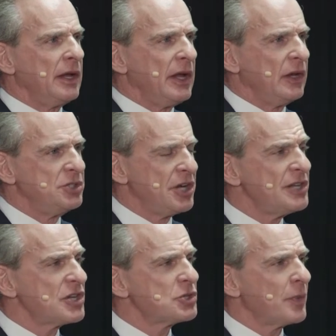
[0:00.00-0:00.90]
In
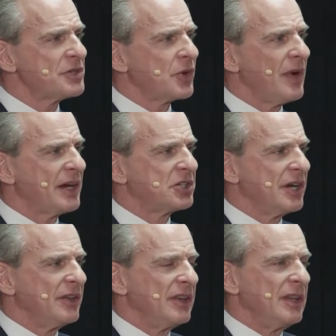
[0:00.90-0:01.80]
Jesus'
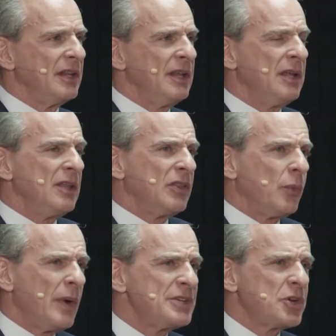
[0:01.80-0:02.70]
resurrection, the
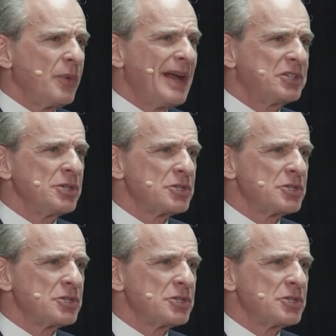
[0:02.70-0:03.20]
resurrection,